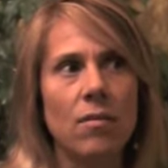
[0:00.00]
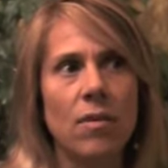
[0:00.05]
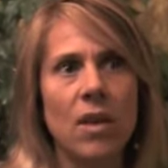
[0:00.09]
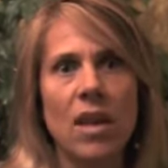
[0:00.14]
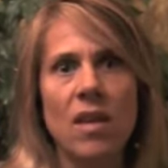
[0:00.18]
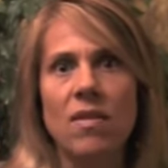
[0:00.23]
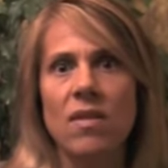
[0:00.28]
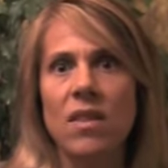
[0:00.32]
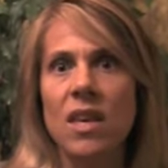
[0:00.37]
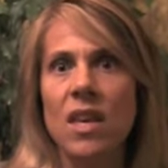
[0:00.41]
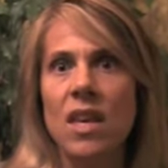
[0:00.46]

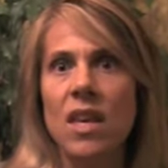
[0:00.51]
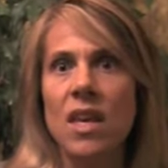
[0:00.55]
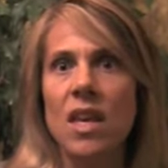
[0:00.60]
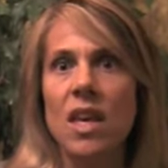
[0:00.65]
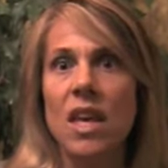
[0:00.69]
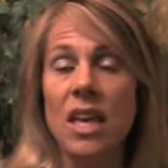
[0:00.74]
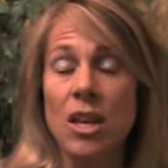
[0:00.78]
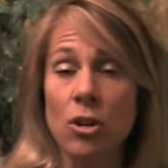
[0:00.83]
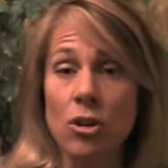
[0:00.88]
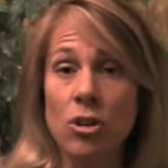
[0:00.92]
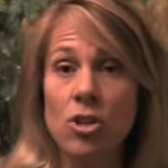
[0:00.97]
in the
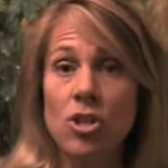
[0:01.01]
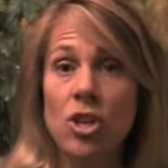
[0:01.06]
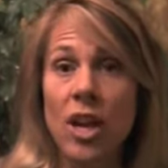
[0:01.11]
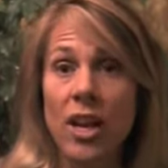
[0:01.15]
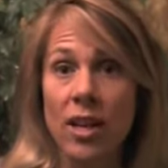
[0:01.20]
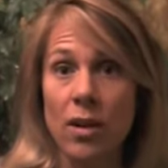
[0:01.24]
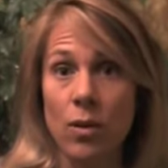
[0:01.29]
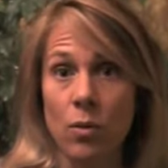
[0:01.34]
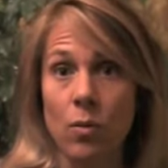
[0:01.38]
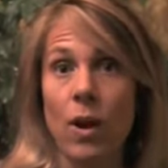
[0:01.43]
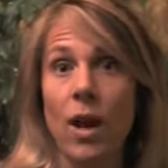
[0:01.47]

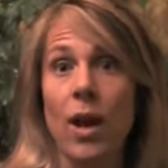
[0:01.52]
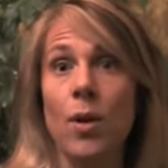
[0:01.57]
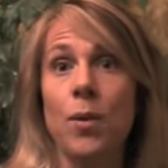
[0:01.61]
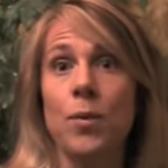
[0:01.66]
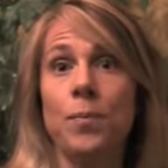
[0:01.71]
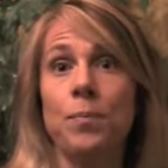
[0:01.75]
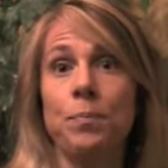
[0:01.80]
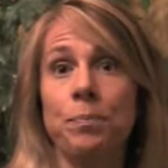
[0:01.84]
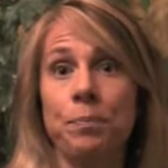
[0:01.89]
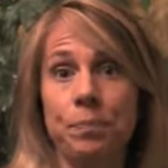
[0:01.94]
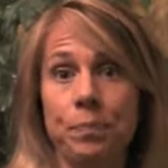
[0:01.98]
energetic
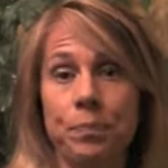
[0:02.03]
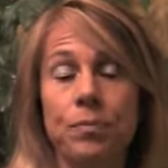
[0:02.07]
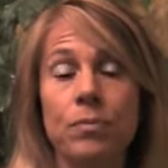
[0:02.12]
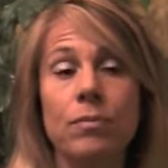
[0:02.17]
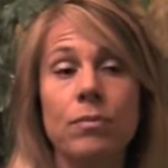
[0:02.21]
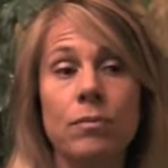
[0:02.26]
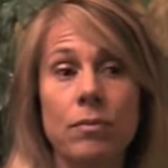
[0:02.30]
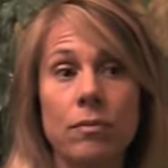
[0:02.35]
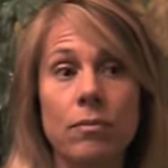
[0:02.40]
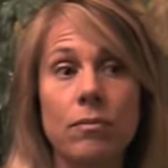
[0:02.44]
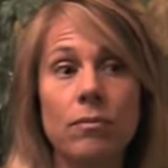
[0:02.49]
realm,
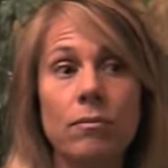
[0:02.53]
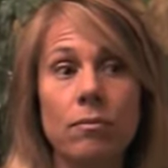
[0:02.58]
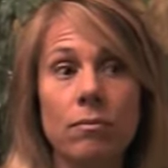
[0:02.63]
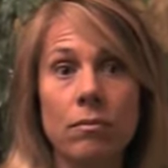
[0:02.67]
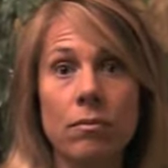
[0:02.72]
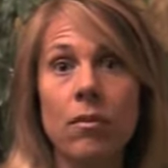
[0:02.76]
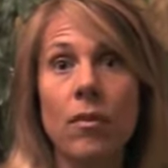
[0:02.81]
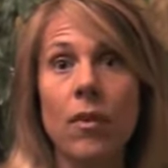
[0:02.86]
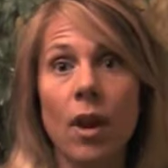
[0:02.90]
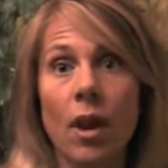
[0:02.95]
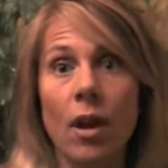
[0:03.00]

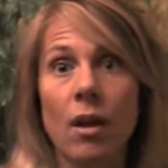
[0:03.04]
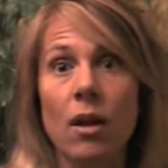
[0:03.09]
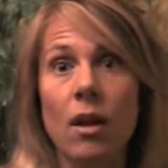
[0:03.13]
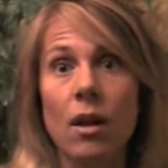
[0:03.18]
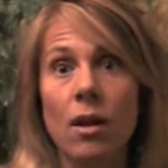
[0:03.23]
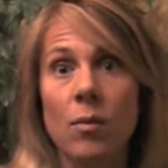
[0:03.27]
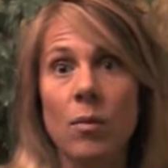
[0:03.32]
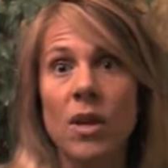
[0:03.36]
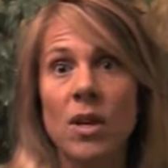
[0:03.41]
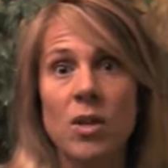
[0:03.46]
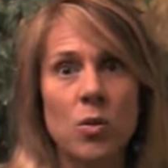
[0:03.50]

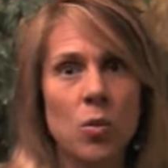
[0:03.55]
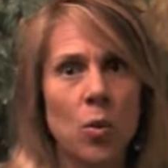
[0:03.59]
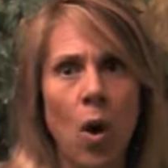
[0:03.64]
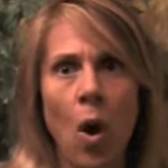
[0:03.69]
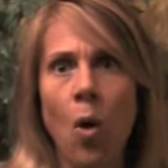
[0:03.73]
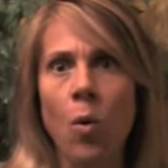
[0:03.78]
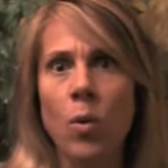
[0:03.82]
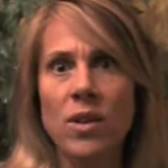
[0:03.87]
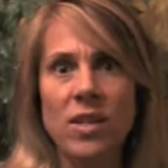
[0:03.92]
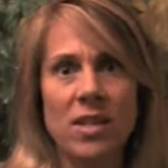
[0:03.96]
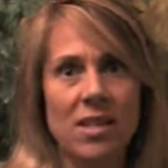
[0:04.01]
because we're
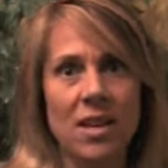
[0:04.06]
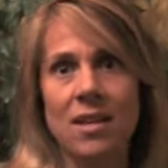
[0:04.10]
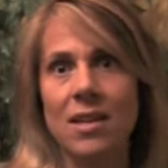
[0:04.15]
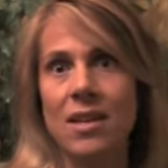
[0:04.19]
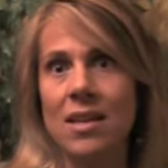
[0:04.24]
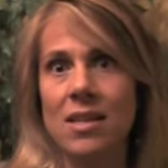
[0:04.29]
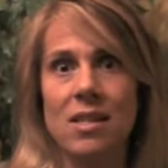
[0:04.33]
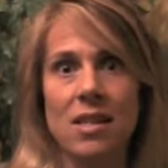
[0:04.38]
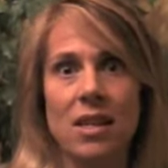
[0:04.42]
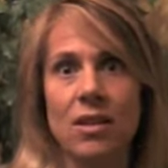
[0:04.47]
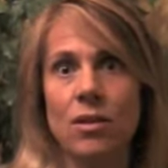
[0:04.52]
always sending
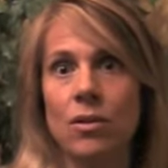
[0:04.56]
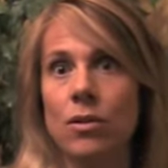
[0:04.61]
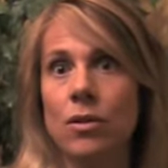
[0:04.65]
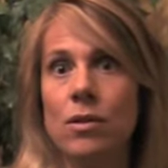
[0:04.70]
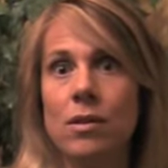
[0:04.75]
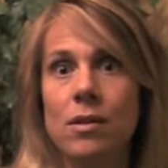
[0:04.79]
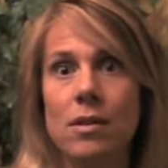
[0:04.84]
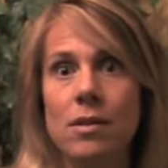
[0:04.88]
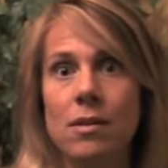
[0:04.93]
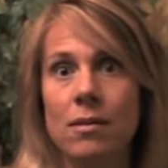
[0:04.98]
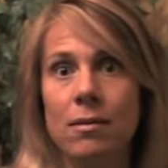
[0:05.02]

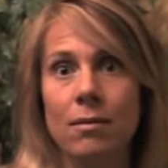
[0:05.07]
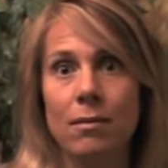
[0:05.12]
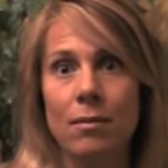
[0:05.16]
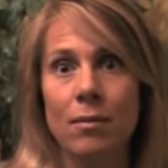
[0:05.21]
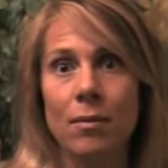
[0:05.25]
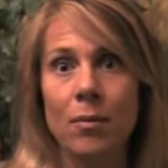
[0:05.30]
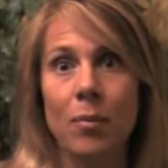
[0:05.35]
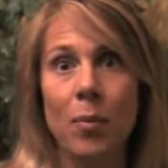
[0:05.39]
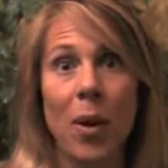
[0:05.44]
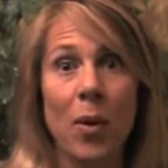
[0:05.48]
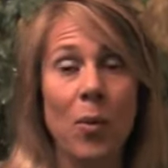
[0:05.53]
signals
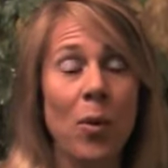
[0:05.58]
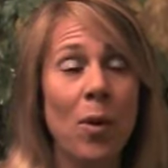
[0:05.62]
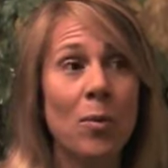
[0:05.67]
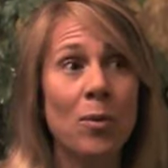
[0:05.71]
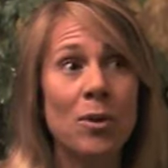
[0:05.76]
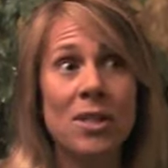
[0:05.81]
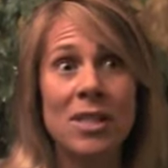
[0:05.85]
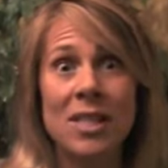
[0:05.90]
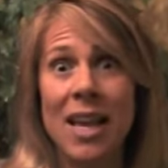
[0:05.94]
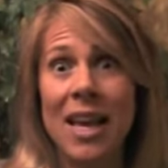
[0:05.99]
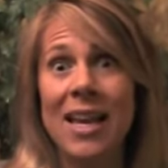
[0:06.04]
by what we're
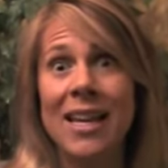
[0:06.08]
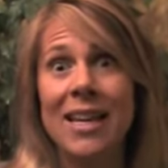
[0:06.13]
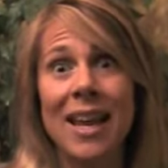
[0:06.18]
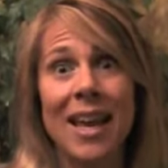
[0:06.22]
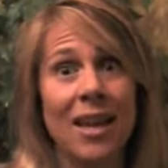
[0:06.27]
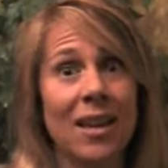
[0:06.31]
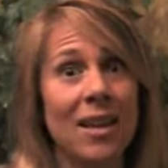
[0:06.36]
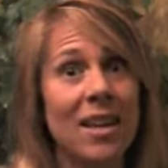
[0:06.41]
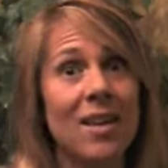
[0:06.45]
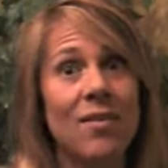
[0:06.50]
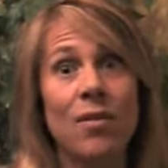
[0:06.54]
saying,
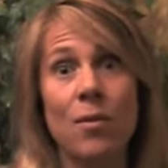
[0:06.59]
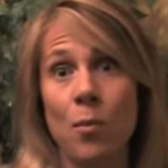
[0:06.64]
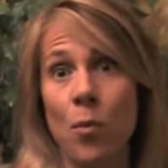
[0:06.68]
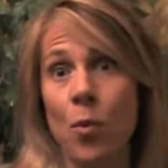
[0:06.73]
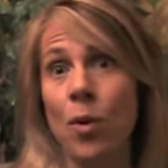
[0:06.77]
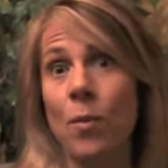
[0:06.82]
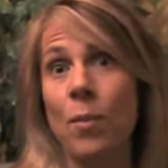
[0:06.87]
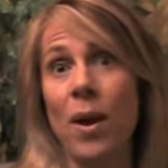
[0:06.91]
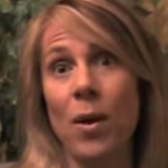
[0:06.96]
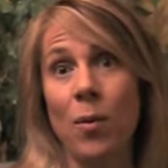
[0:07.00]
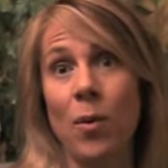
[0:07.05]
and even more
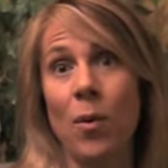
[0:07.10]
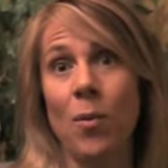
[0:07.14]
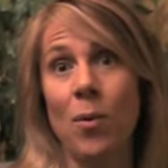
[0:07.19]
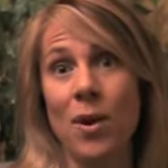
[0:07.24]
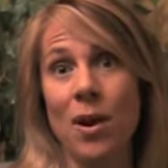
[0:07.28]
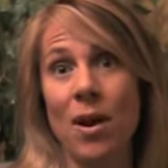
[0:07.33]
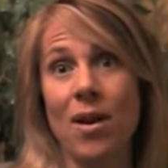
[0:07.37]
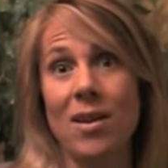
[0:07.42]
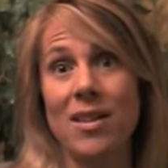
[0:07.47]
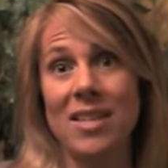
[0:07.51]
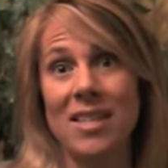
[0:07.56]
by what we're
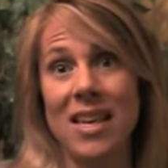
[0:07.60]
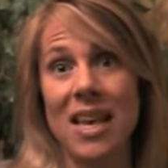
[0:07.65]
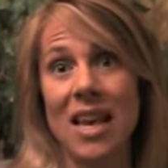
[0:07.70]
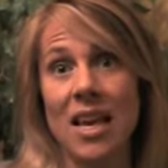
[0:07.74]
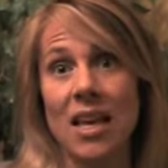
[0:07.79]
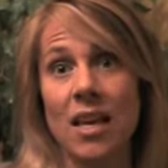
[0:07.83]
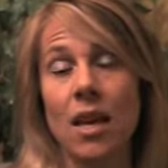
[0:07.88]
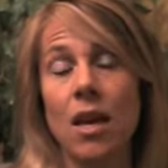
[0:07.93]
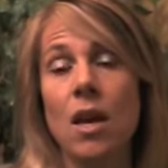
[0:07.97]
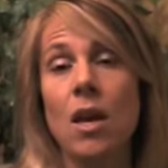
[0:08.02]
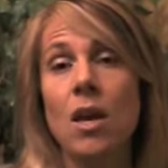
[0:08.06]
not
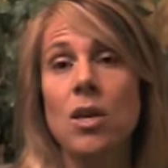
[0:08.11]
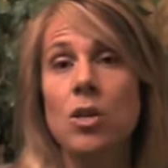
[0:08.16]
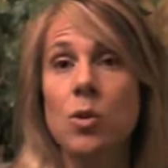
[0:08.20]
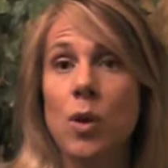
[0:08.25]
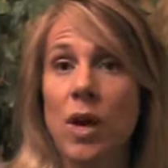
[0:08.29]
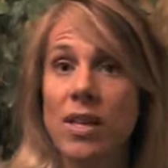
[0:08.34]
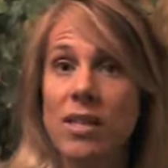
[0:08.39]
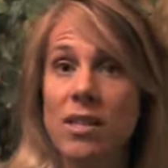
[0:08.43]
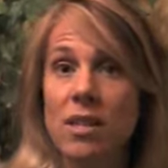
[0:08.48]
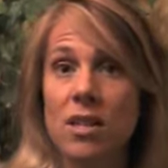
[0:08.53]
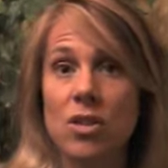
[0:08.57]
saying. So
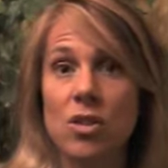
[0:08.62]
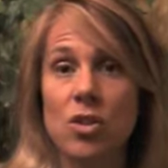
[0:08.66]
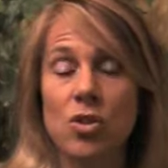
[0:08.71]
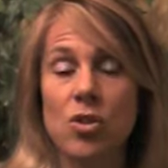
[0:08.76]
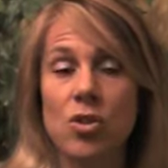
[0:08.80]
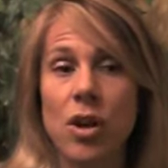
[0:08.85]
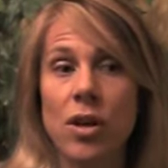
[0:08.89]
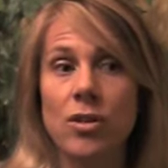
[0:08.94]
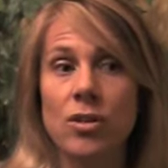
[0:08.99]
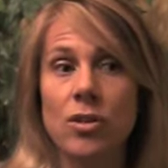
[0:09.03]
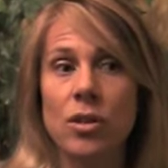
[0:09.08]
as an
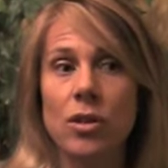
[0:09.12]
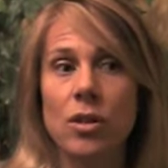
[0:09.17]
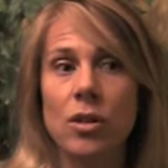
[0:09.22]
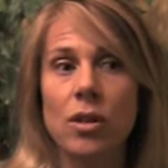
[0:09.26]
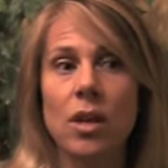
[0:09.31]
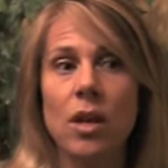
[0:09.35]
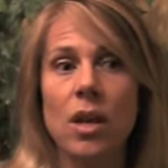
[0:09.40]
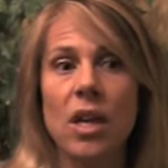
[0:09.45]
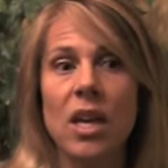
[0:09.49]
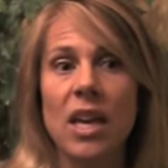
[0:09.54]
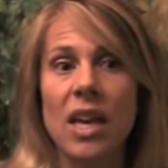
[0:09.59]
instructor,
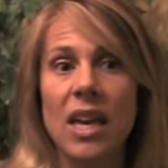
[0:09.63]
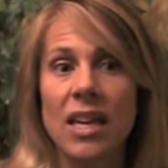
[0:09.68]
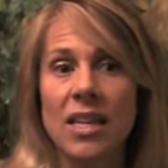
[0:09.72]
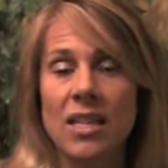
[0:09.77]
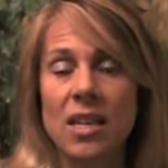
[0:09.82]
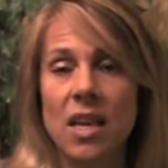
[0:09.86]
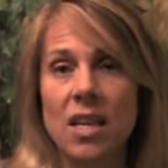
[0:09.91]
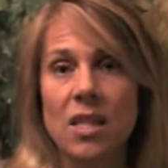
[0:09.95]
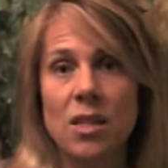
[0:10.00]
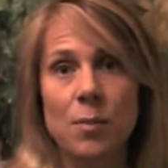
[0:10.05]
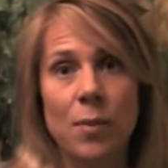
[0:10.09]
it
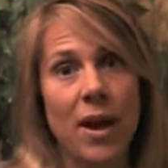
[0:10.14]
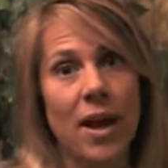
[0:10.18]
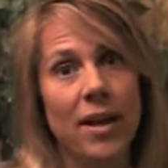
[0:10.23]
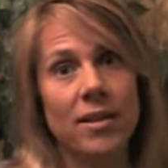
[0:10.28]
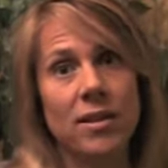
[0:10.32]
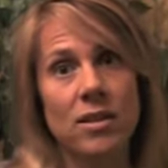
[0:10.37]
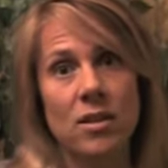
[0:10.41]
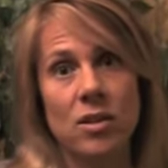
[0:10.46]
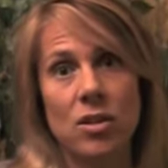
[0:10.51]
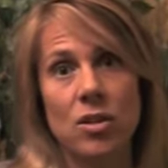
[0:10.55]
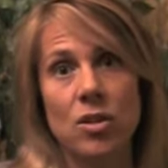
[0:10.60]
takes
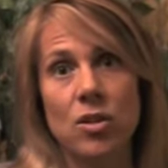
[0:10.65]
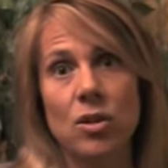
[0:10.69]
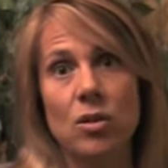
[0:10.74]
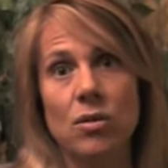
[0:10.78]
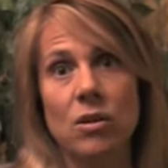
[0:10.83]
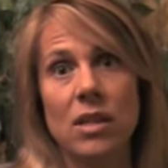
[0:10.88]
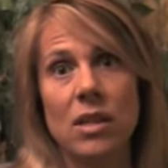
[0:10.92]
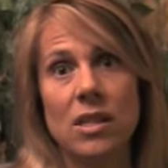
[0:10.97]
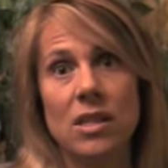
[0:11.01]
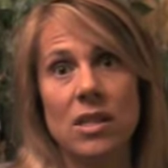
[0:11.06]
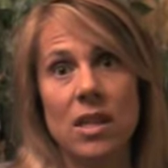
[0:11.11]
practice to tune
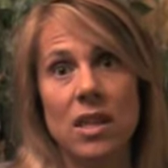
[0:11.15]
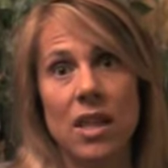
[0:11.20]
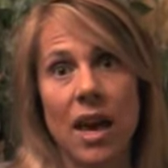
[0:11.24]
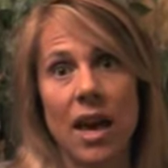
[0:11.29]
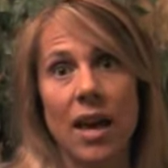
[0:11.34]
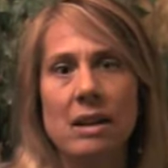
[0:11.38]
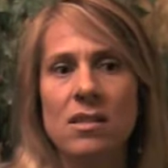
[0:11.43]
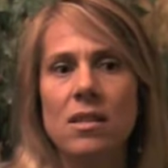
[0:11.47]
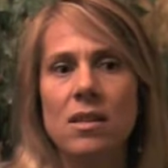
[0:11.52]
into that.